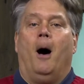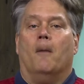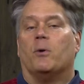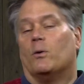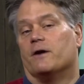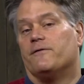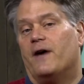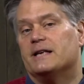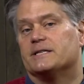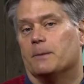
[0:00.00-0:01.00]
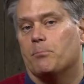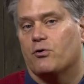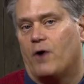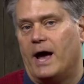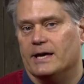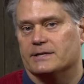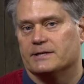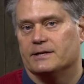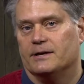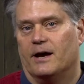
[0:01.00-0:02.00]
But what affects the
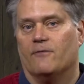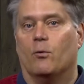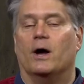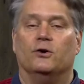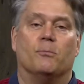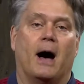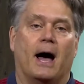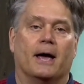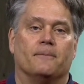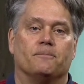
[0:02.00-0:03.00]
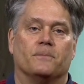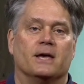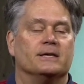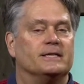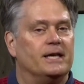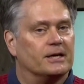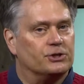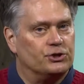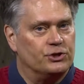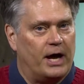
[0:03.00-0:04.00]
price of what you buy is the
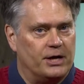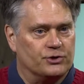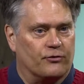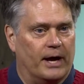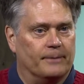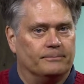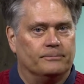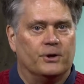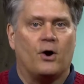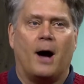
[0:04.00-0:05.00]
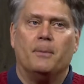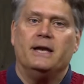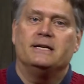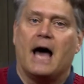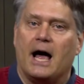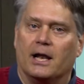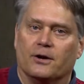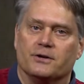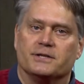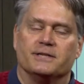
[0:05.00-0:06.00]
exchange rate. How many
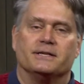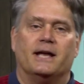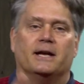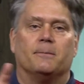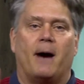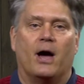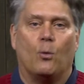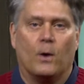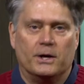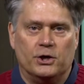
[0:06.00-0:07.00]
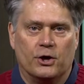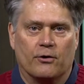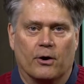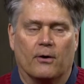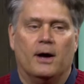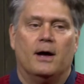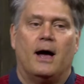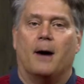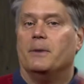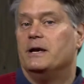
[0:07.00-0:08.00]
dollars does it take to buy 1 euro?
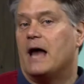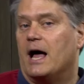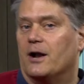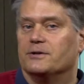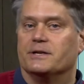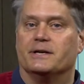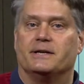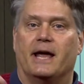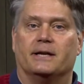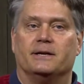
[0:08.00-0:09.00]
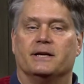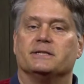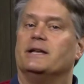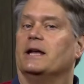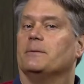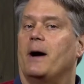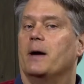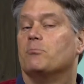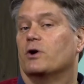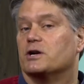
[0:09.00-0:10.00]
How many dollars does it take to buy a
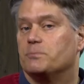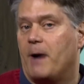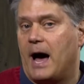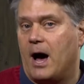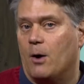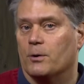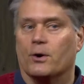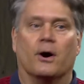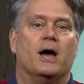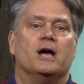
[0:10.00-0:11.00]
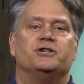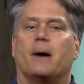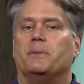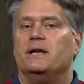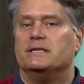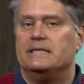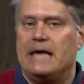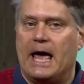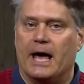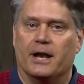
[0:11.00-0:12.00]
British pound or Japanese
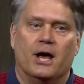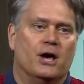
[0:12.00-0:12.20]
yen?